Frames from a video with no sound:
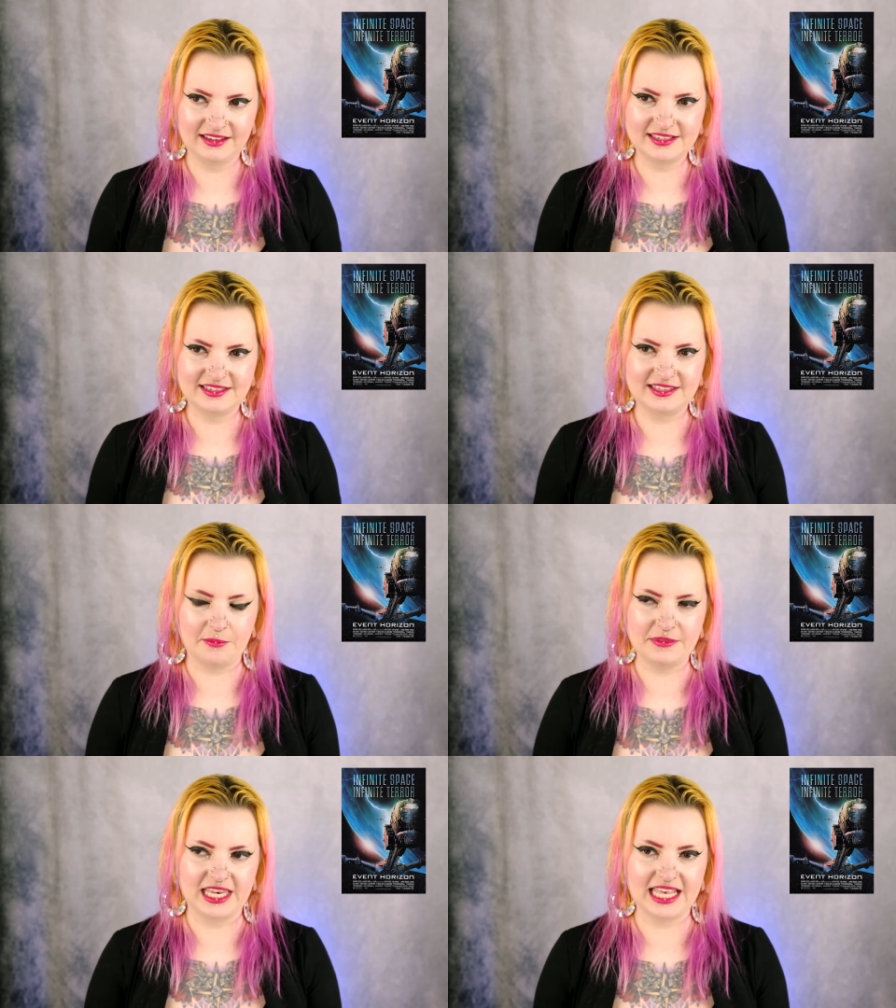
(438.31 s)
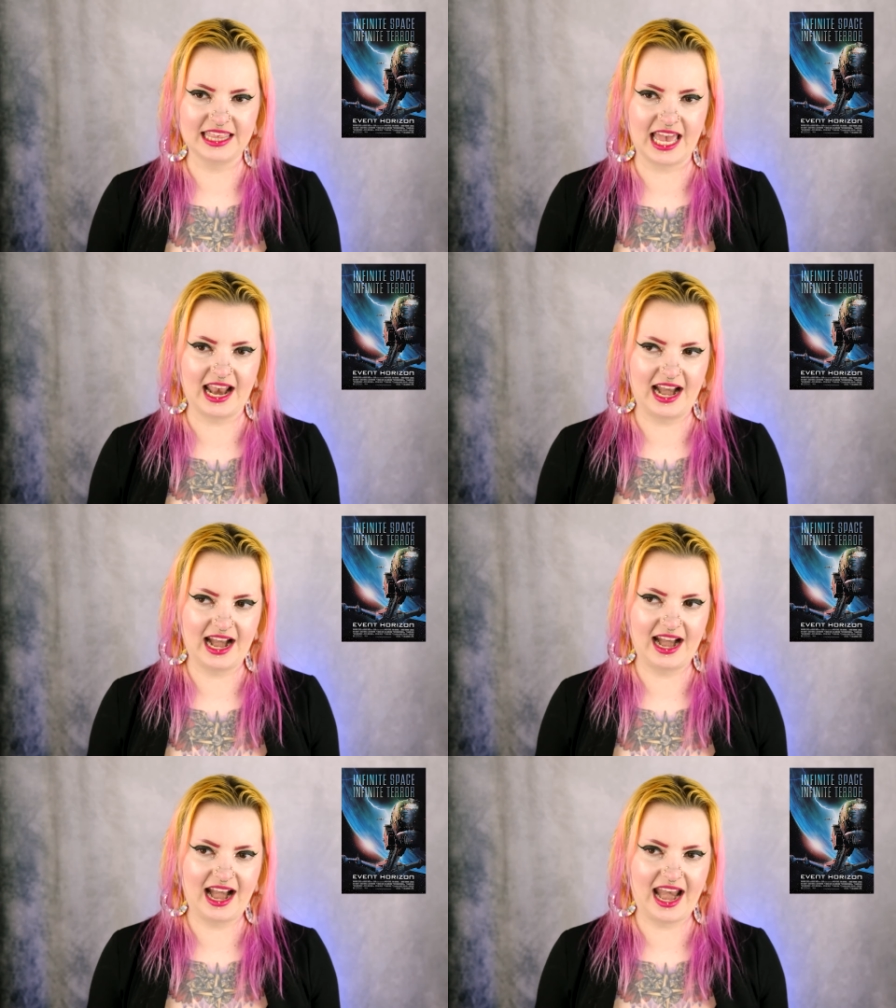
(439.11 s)
something that
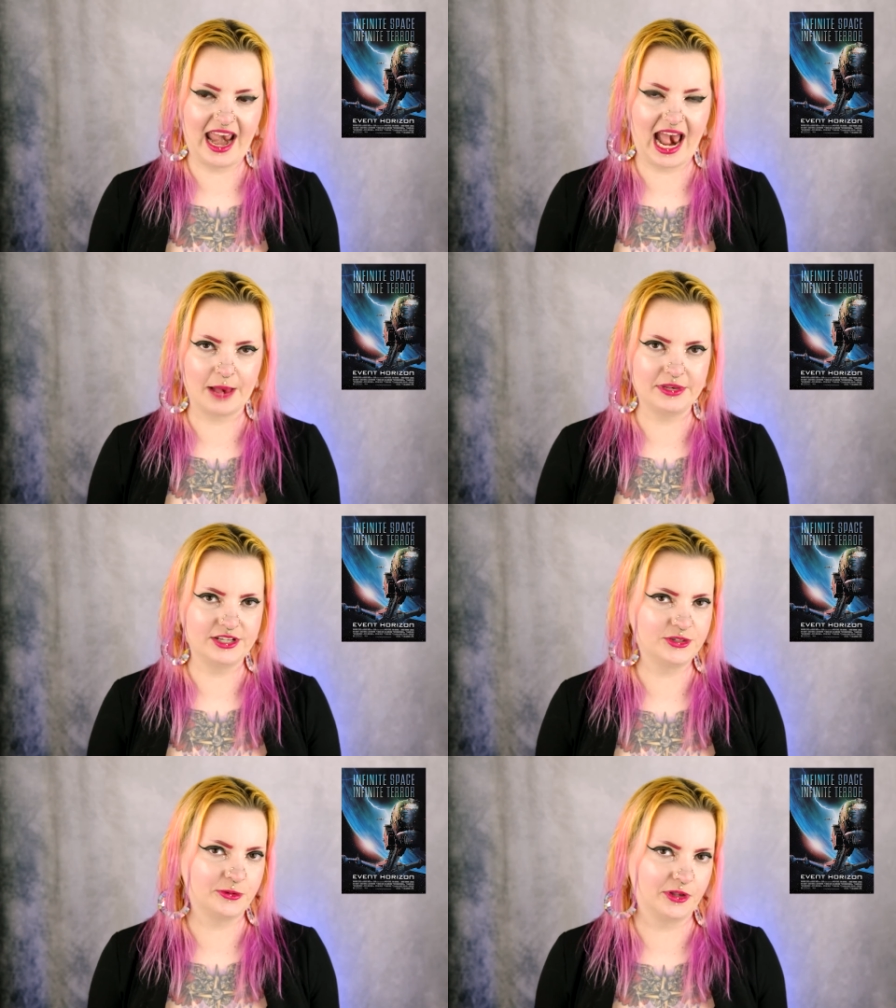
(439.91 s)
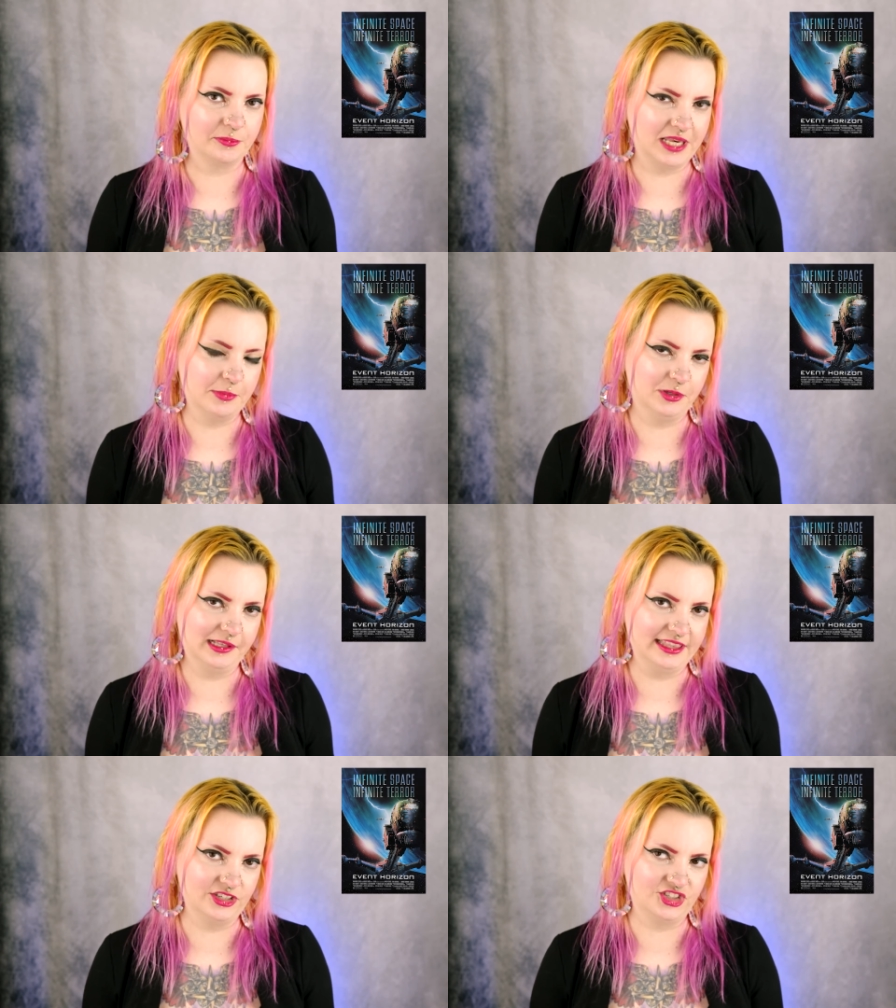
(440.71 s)
happens to all the people
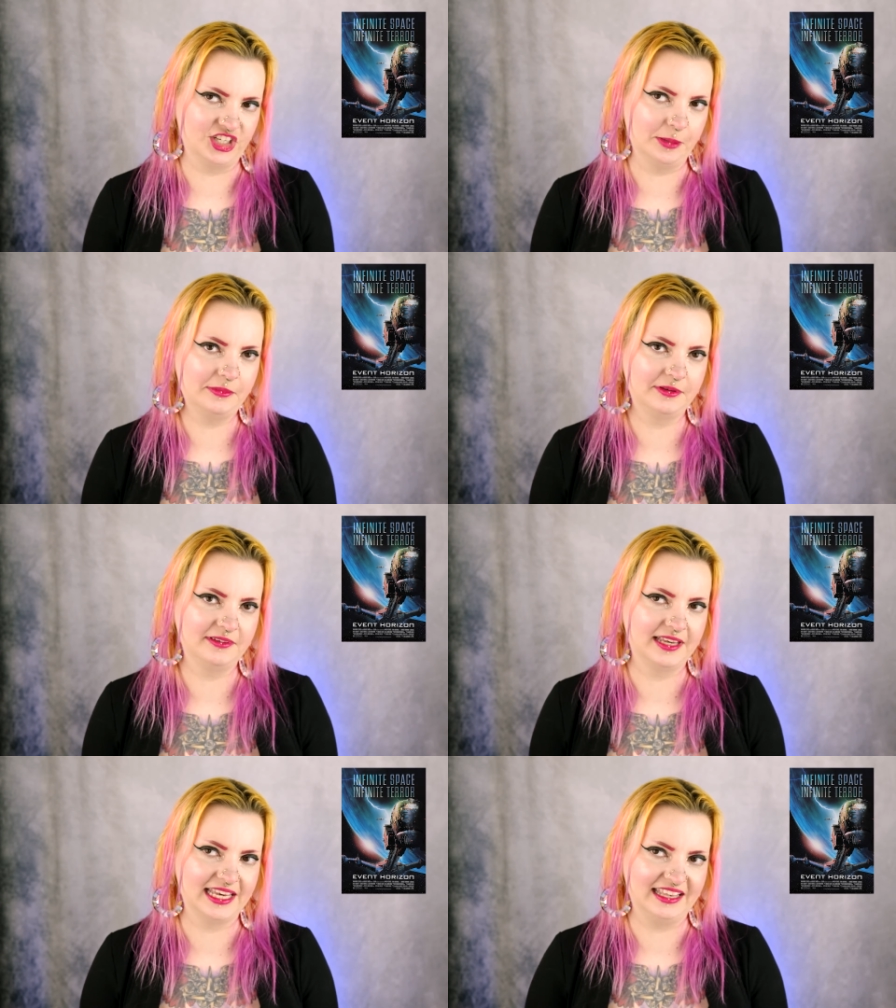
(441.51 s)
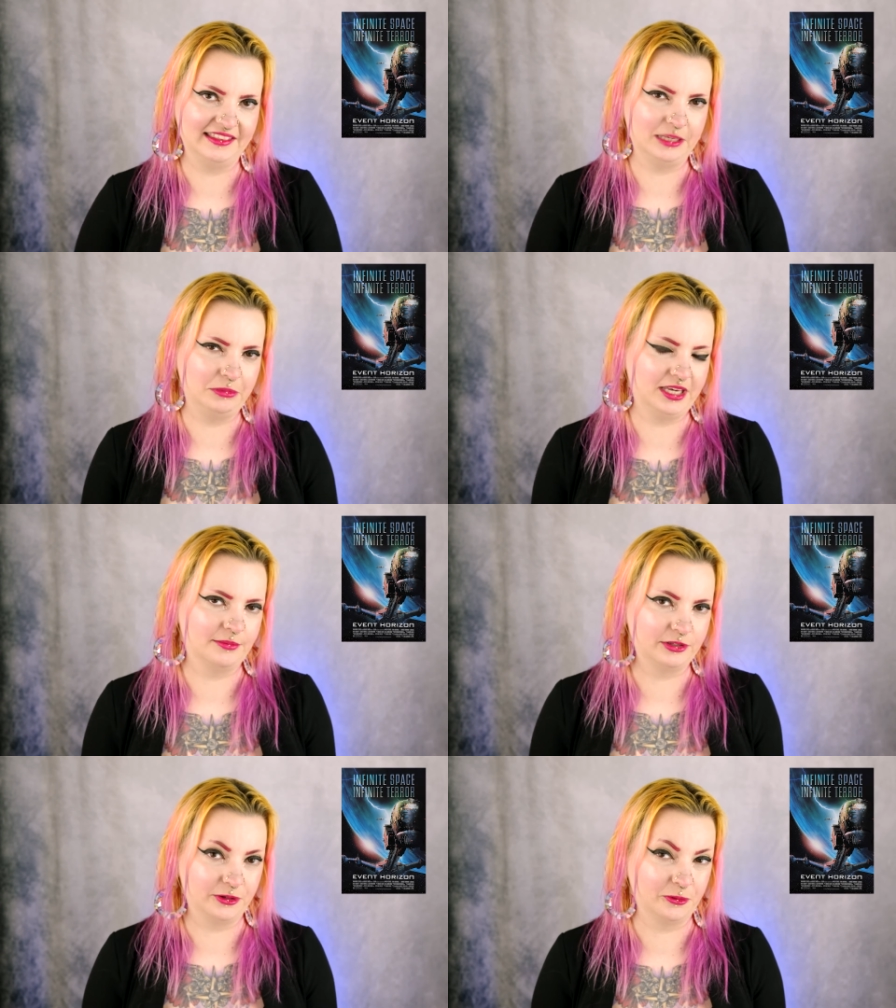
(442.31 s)
in the ship, and they
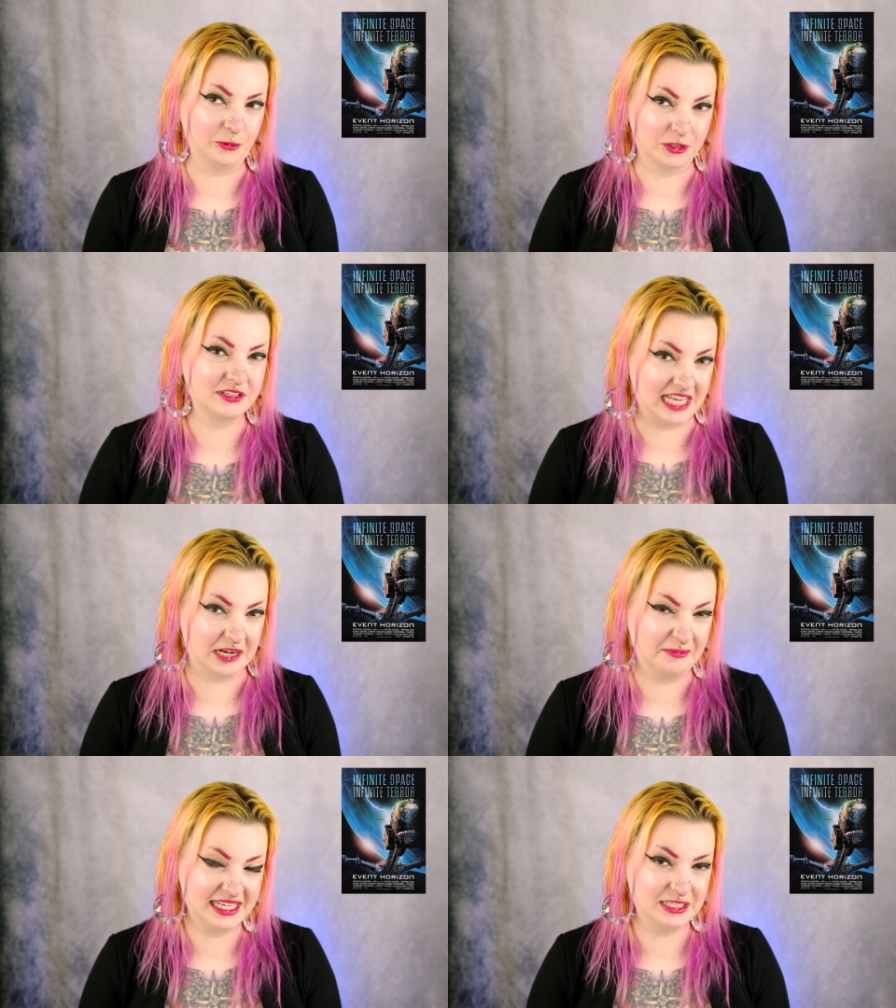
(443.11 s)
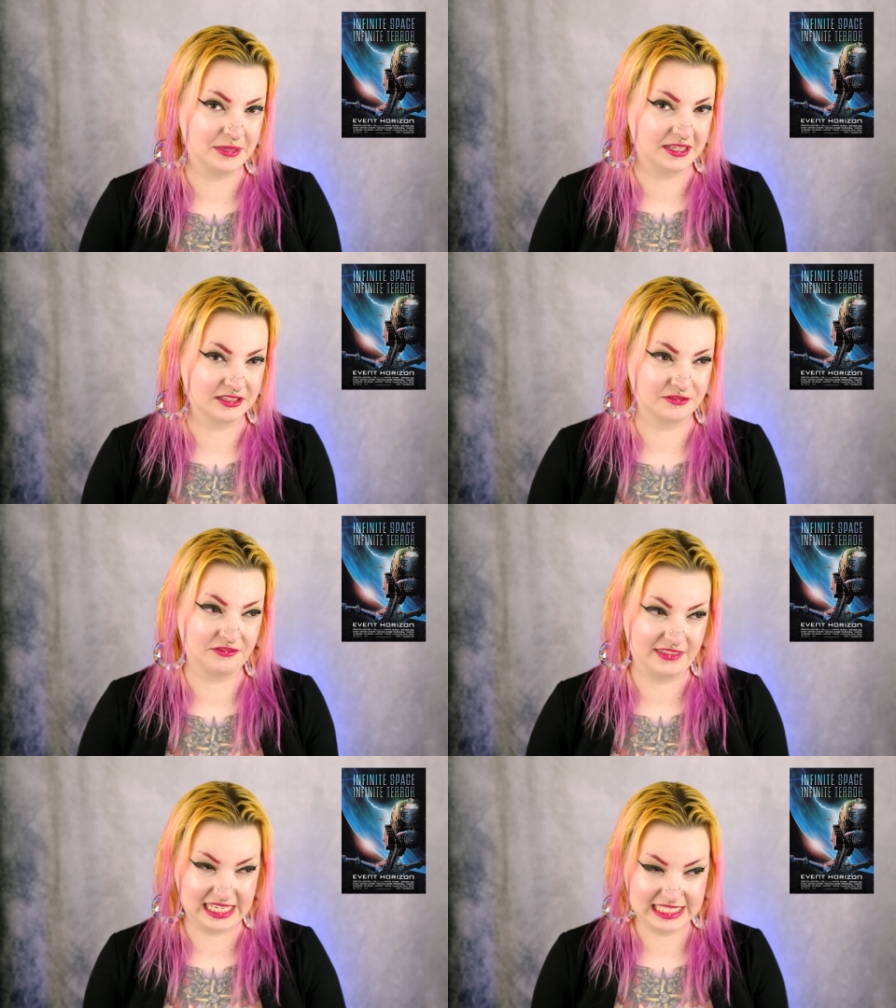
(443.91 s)
become their own worst enemies because of
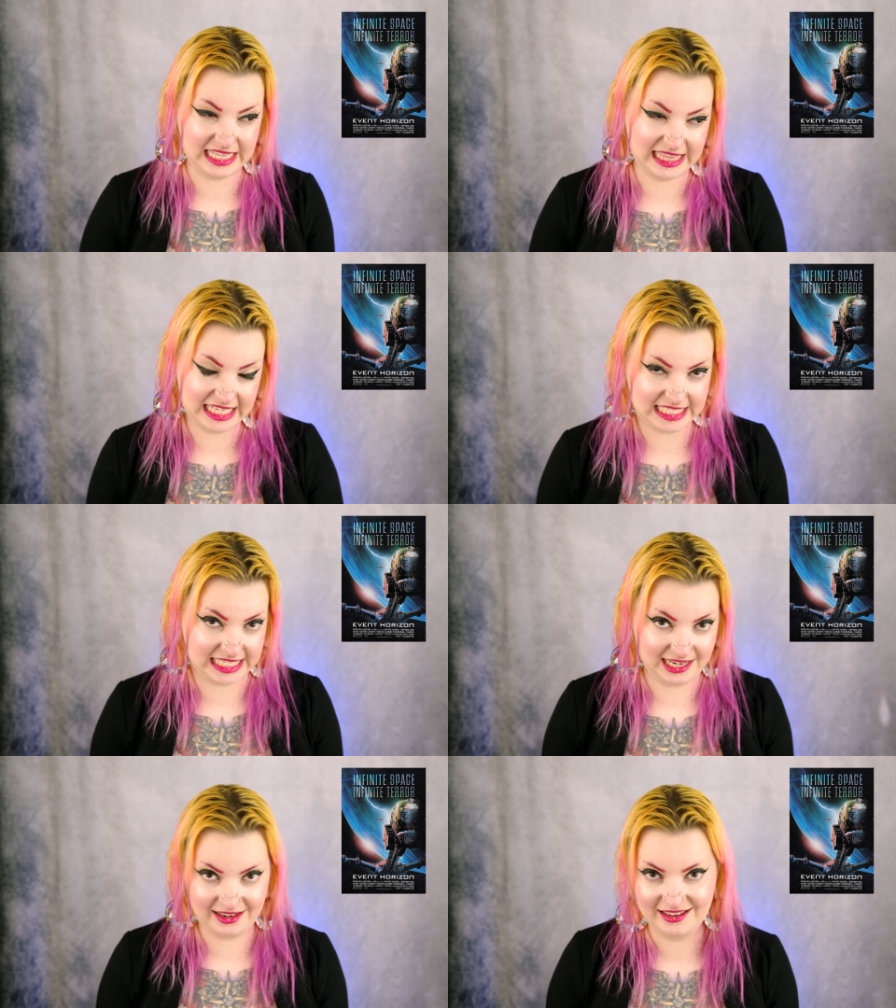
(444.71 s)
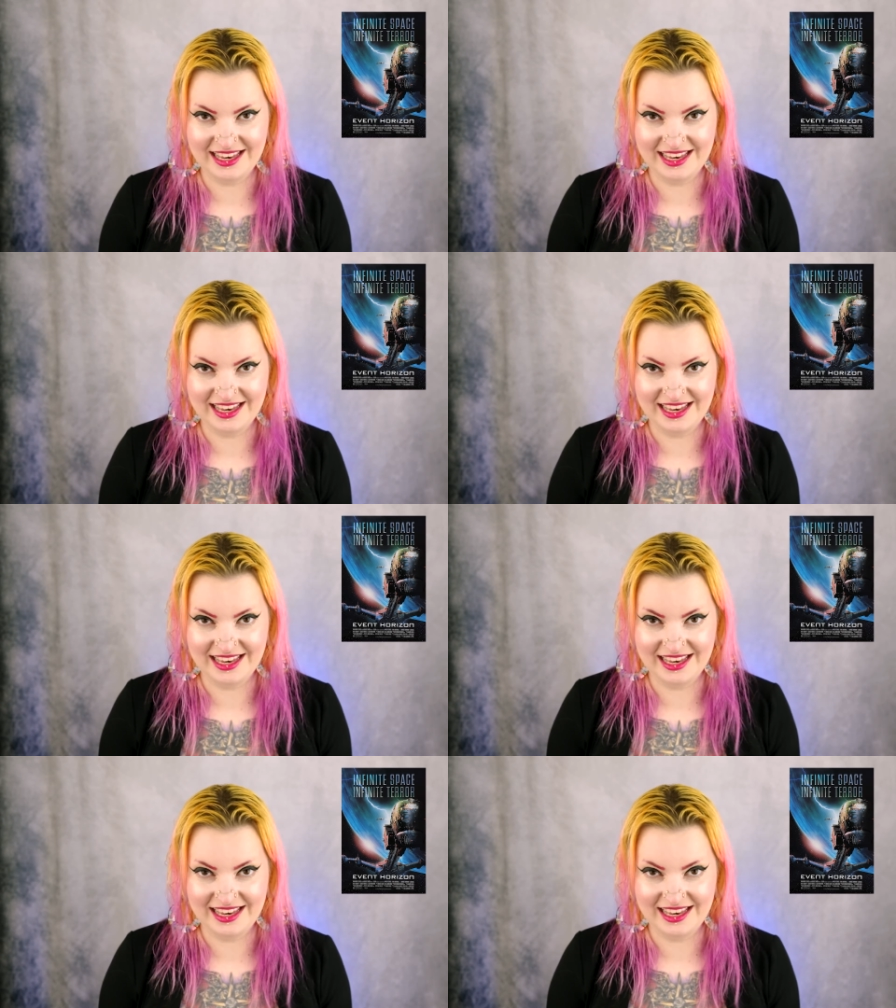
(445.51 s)
things that they see.